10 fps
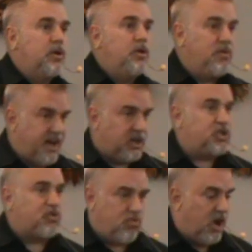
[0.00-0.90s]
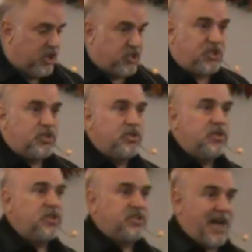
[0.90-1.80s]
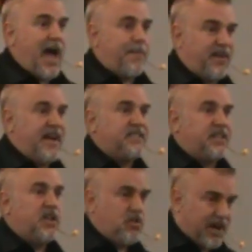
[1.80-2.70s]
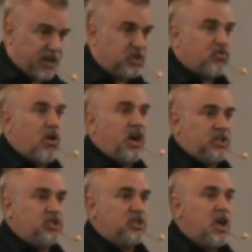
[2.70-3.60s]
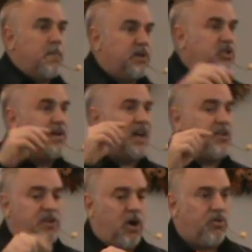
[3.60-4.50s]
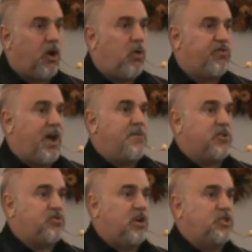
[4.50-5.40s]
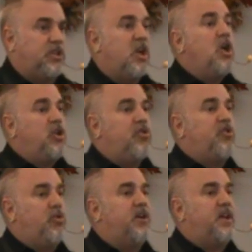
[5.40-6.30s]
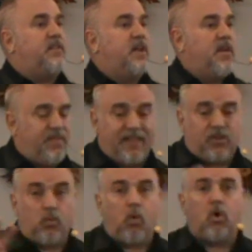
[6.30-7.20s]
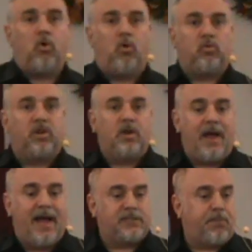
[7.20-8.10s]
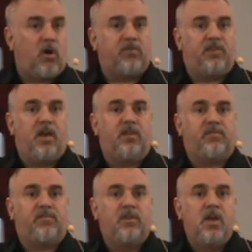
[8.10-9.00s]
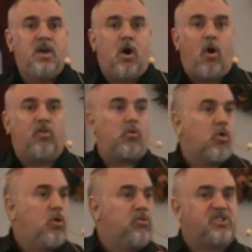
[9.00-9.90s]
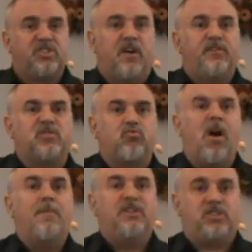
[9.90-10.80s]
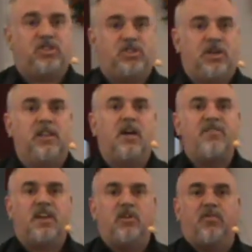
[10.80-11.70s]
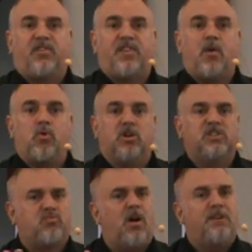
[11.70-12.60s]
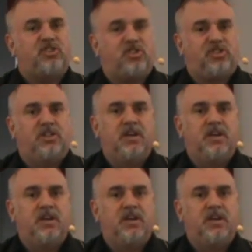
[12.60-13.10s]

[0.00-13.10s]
You got to trudge to happy destiny. You got to trudge. But you got to know the whole time you're trudging, you're doing it, that the world, as Paul says, all the world stuff is rubbish. I love that he uses that word. It's rubbish.